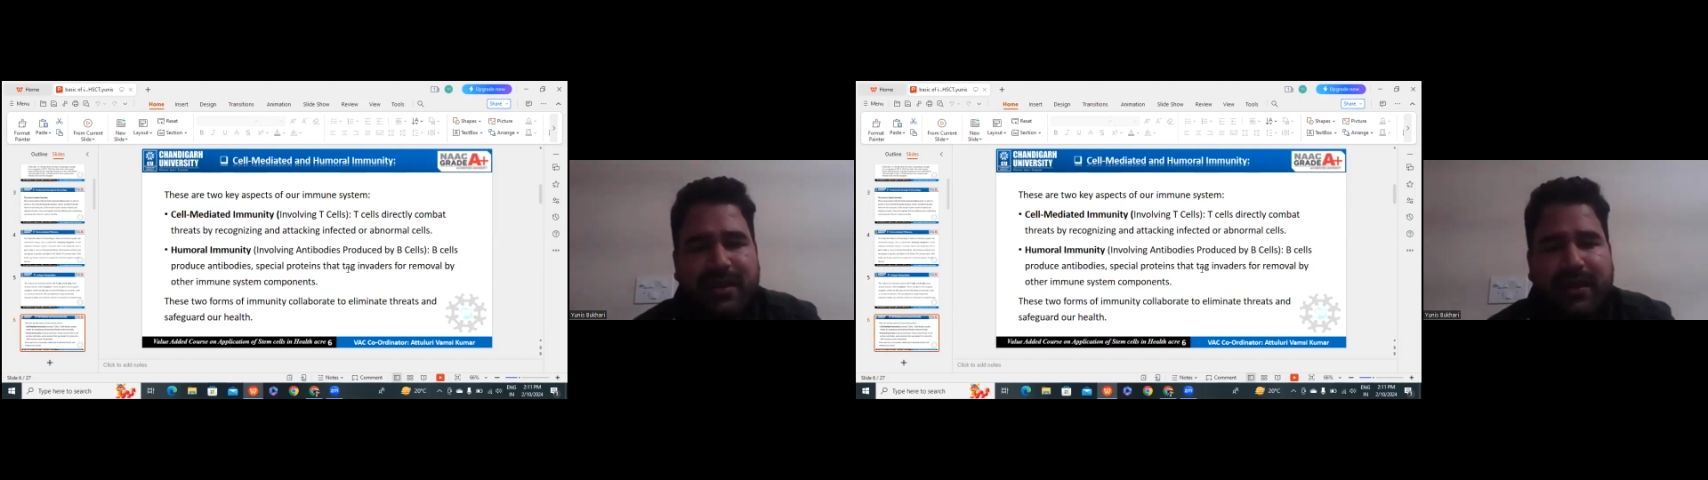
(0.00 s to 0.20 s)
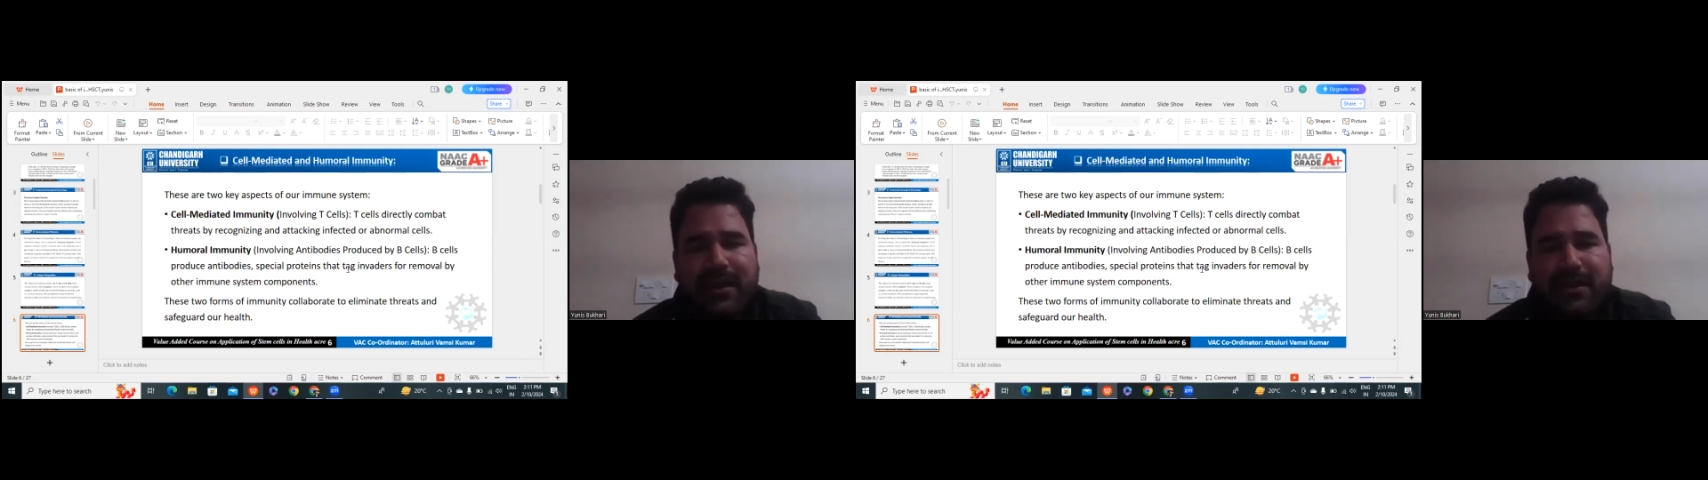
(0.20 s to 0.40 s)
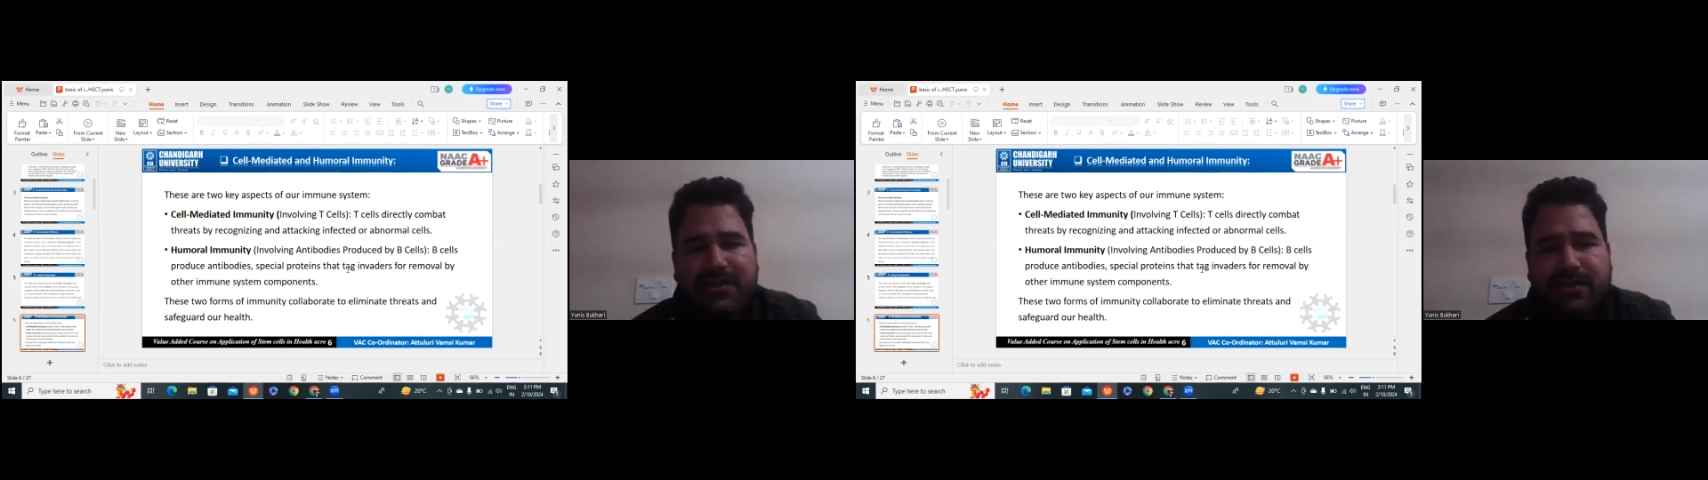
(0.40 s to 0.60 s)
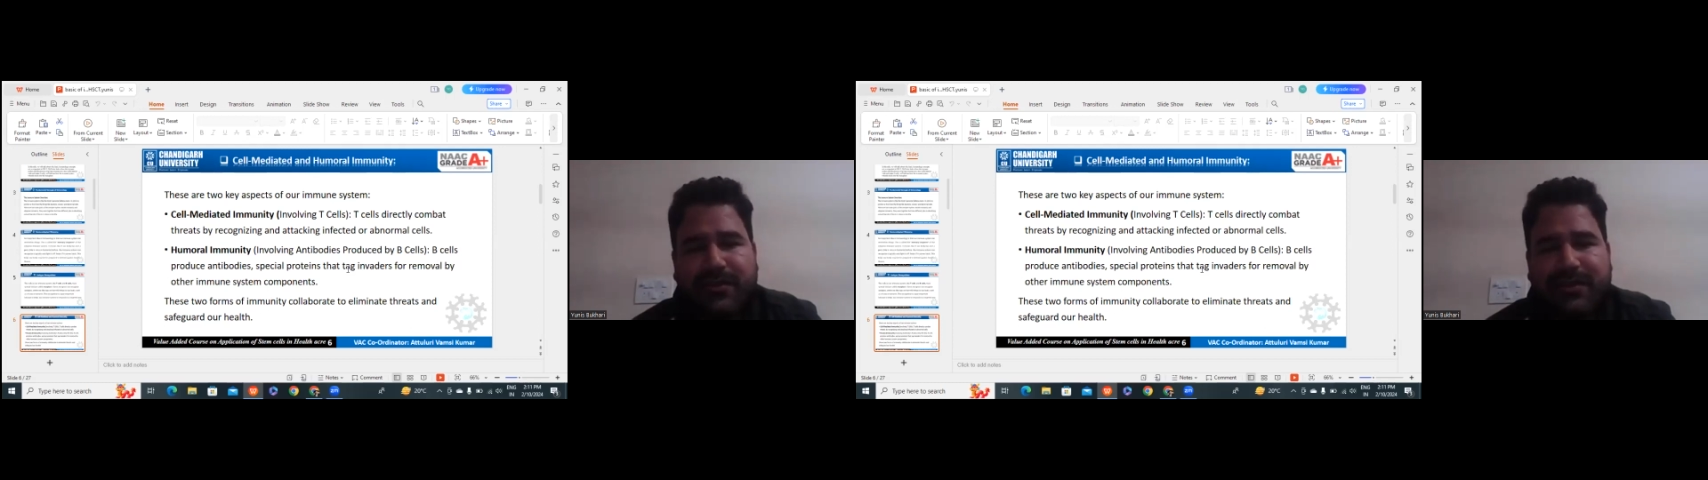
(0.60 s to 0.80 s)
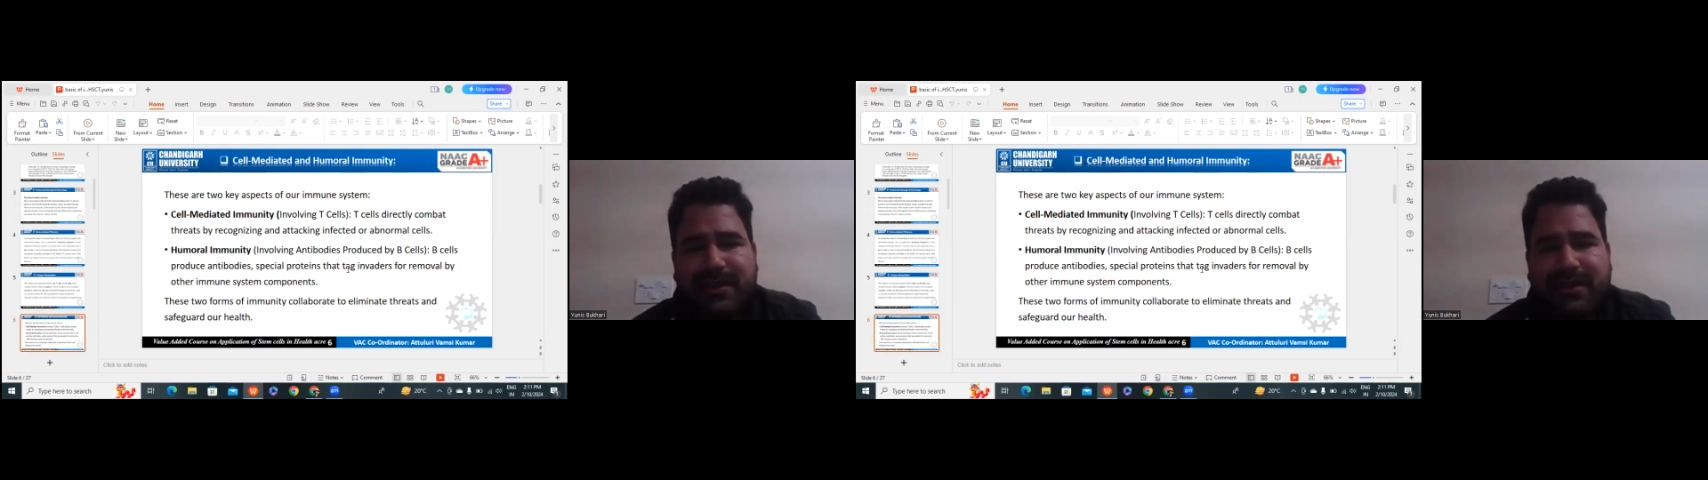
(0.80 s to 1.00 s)
So they
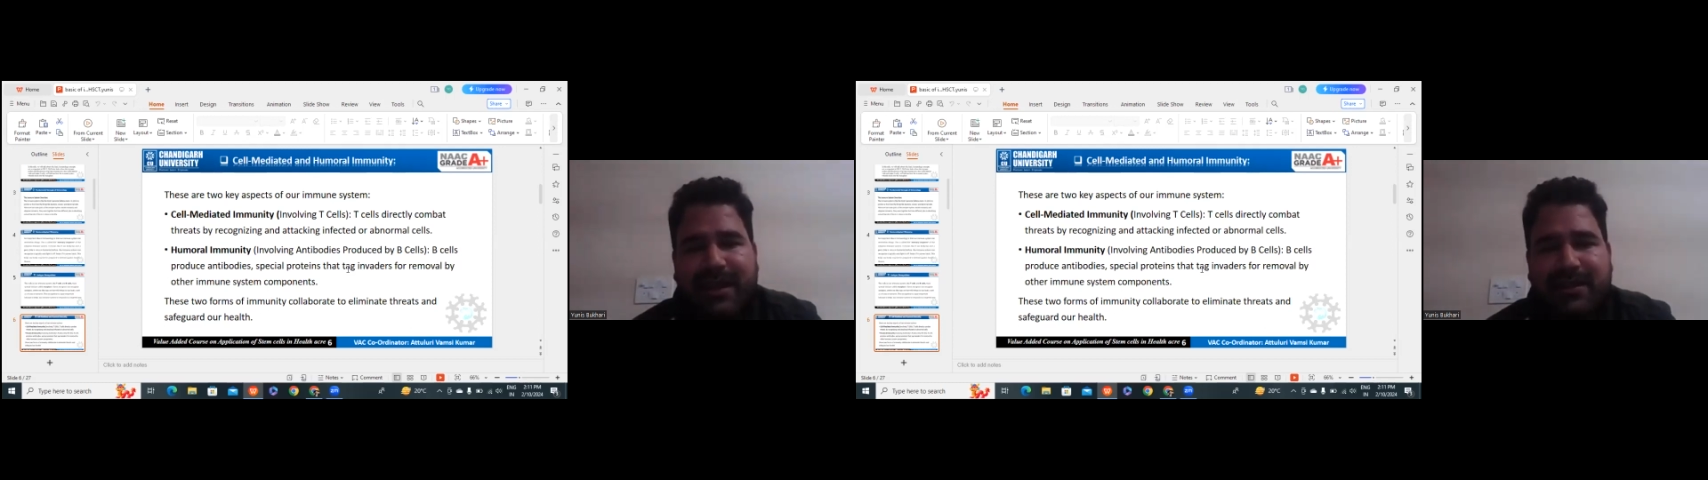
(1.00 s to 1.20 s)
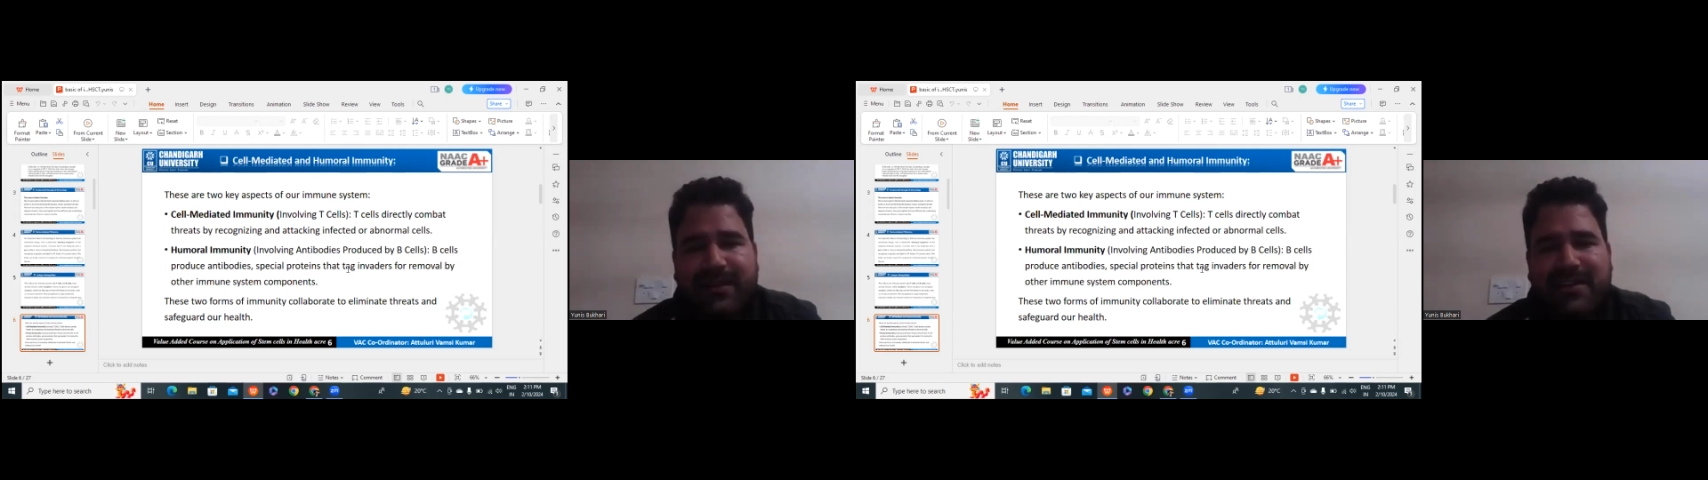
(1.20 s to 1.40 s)
tag invaders for